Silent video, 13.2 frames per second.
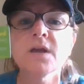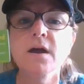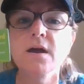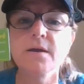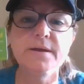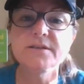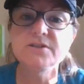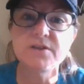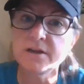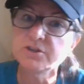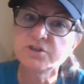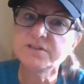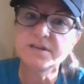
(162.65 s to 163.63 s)
It's
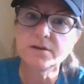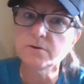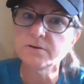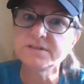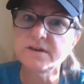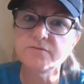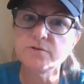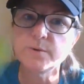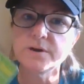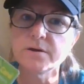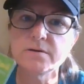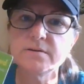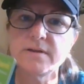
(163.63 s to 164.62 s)
not just here. It's
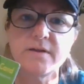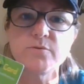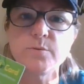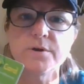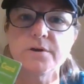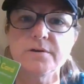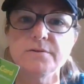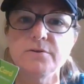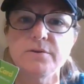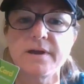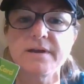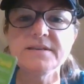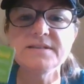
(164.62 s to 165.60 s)
everywhere in the
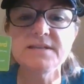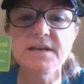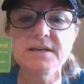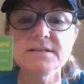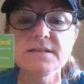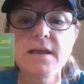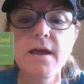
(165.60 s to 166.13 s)
United States.